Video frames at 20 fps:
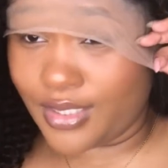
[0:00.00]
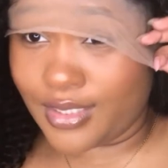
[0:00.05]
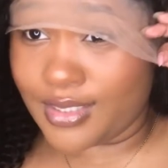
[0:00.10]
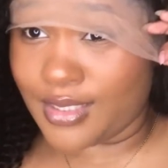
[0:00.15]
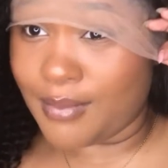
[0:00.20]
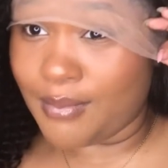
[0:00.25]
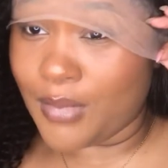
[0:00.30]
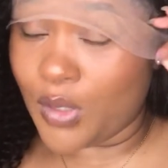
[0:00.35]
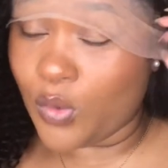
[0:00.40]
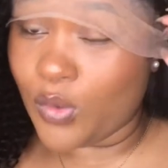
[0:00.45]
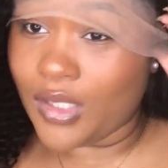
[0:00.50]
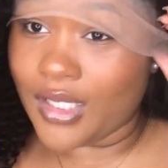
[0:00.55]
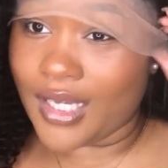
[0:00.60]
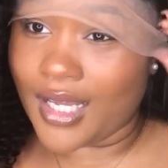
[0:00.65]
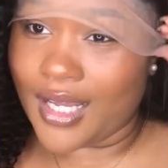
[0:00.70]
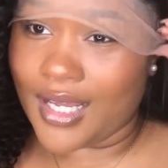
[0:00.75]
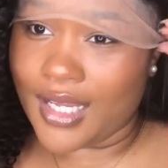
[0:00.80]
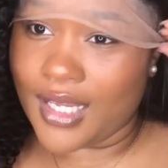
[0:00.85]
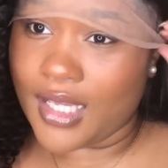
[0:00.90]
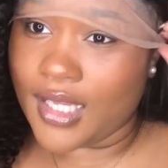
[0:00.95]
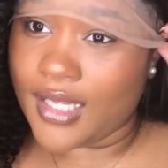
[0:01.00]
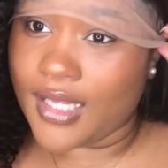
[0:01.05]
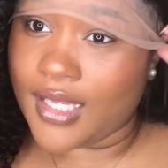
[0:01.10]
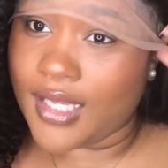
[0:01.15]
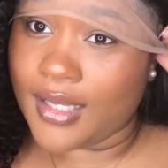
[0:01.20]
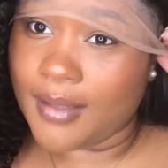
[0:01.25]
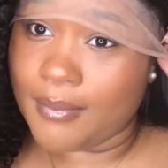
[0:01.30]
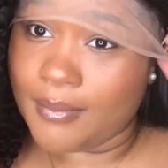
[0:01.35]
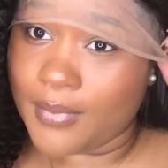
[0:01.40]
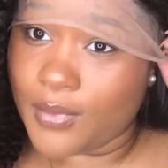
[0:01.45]
a mocha
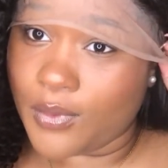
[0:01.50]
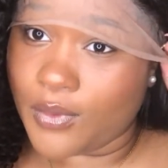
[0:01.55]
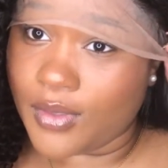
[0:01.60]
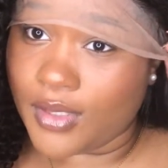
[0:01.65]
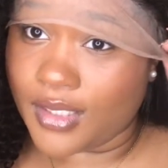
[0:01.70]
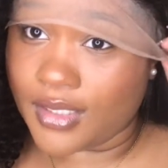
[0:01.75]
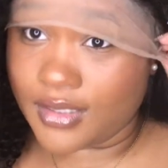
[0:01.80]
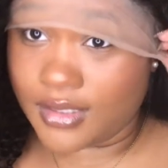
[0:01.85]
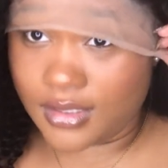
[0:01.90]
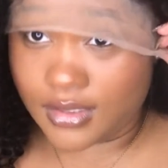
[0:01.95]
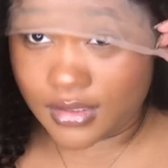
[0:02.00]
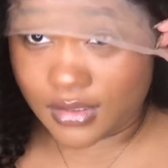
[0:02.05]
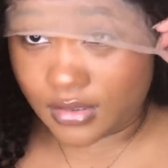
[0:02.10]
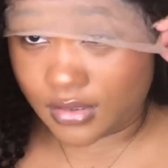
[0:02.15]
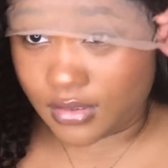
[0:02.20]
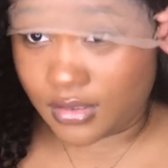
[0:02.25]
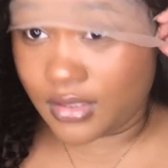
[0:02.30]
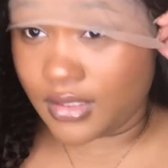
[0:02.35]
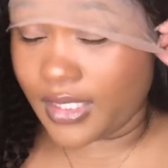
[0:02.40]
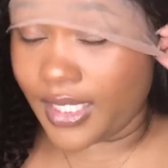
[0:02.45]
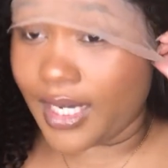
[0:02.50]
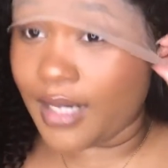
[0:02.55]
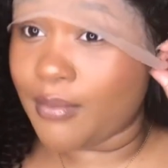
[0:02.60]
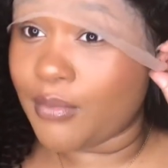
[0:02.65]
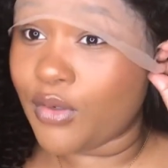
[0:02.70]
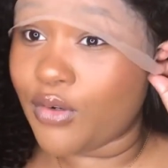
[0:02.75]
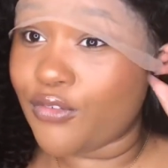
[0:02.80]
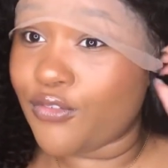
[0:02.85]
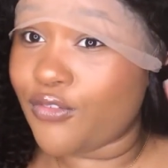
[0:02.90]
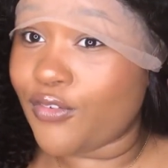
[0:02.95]

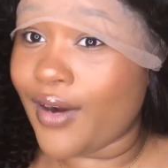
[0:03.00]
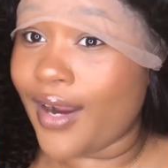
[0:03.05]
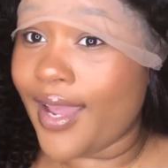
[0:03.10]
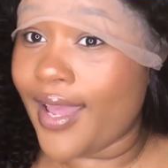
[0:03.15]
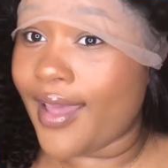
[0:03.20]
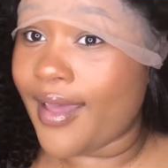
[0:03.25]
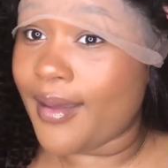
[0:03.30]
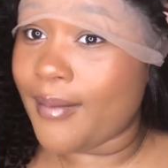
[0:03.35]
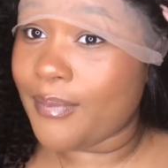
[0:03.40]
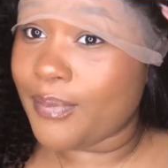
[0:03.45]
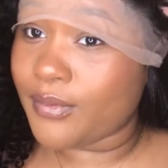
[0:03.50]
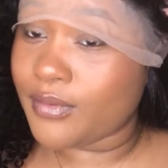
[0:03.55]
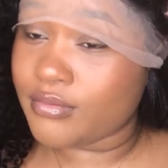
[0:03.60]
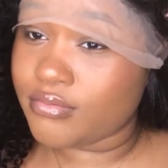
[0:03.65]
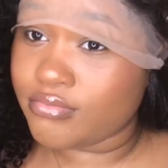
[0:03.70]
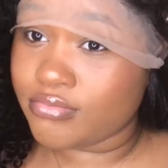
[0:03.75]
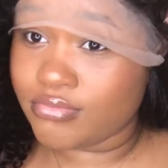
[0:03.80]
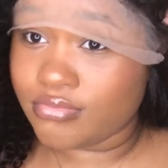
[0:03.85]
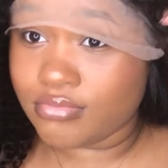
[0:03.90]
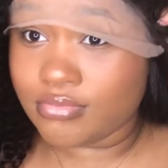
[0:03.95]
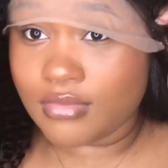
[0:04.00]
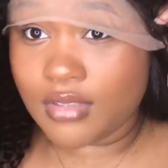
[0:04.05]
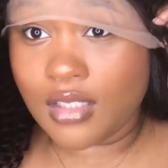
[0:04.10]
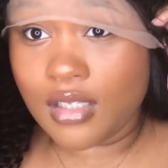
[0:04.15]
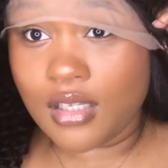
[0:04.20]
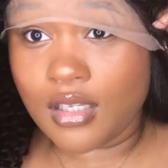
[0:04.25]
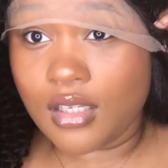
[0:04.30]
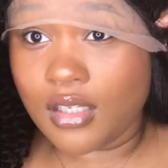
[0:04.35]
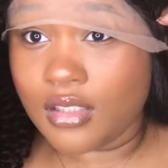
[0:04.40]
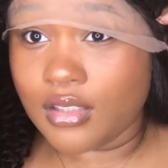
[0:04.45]
caramel frap
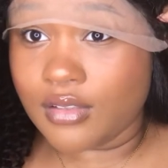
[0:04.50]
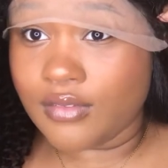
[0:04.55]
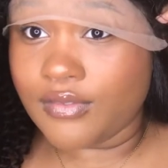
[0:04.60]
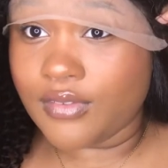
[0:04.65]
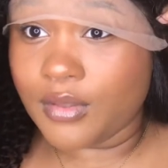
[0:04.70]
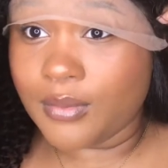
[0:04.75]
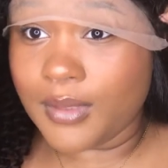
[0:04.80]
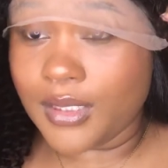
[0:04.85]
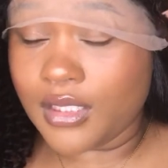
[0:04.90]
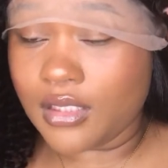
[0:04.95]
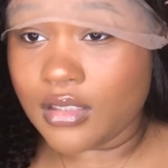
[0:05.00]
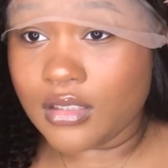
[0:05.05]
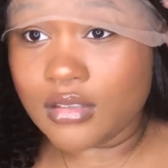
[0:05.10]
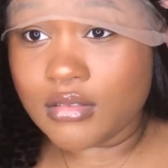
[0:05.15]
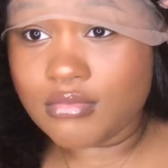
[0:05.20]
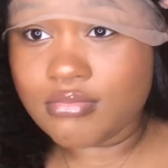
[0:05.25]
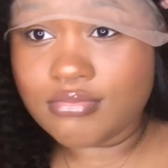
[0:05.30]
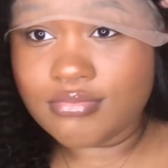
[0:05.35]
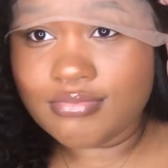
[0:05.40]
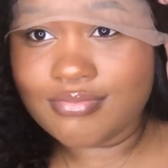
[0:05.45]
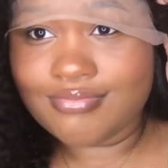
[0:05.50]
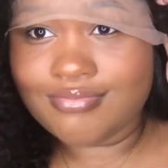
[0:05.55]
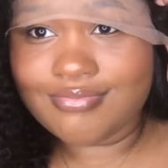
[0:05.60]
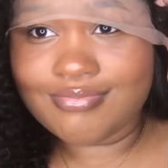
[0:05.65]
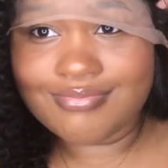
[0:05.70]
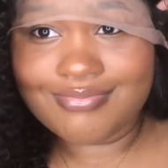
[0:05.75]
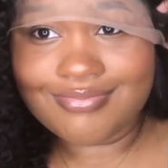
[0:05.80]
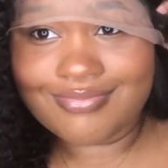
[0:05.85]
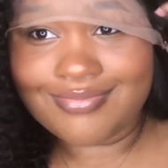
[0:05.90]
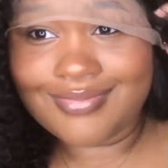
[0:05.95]
for me.
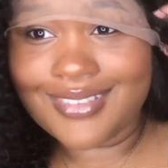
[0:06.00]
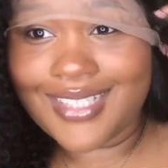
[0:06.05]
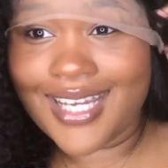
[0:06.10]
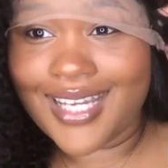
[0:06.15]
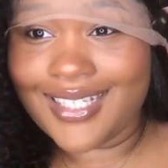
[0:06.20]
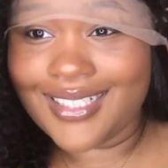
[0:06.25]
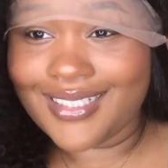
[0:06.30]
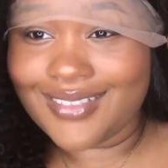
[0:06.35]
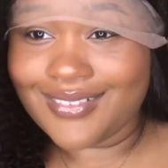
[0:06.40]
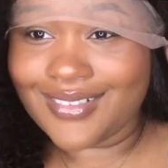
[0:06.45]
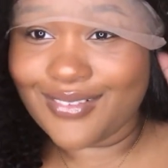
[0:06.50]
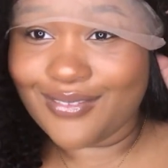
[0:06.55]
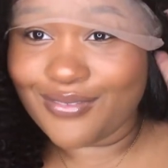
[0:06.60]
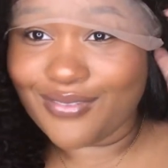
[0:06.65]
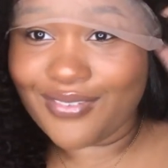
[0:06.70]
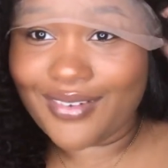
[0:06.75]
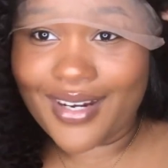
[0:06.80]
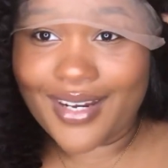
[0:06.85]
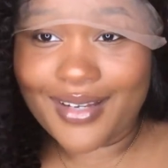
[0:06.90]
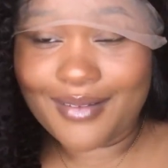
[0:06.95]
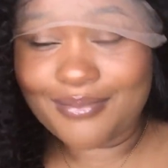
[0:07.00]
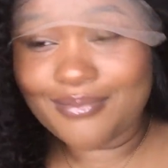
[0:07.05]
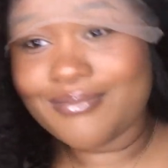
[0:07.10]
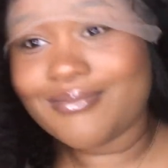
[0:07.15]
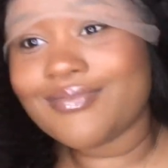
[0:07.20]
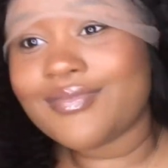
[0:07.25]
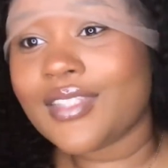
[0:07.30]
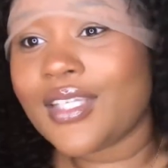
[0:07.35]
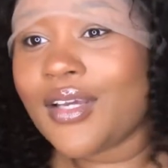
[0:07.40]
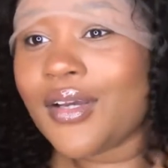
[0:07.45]
Not even a frap,
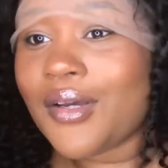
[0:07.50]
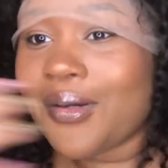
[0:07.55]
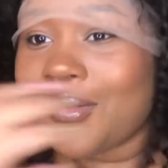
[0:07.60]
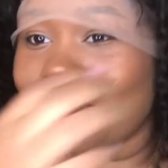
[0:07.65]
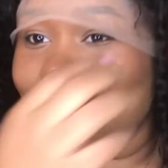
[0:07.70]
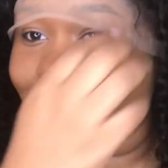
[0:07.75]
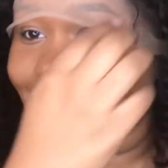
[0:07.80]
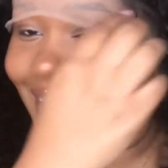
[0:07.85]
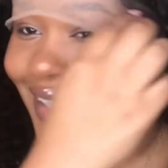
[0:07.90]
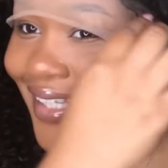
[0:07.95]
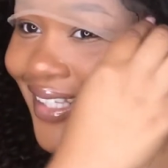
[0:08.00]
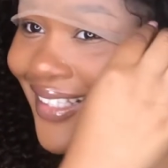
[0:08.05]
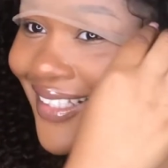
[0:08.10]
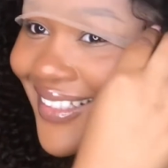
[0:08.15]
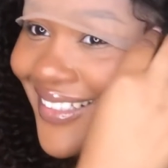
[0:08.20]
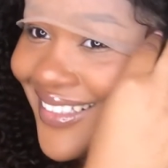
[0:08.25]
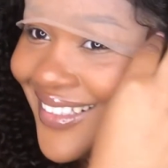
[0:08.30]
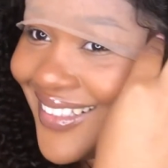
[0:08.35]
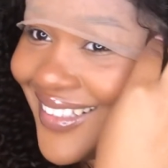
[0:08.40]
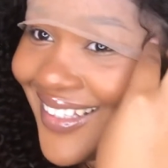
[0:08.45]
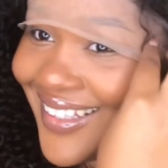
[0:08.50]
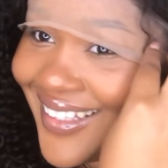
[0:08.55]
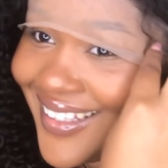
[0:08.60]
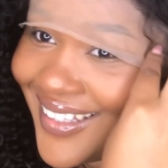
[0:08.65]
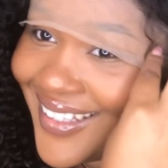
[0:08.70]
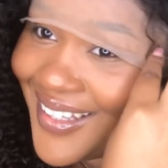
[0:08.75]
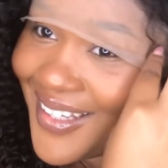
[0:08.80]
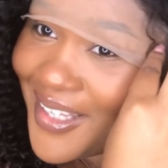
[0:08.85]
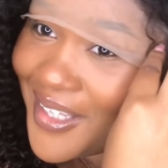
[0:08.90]
but yeah,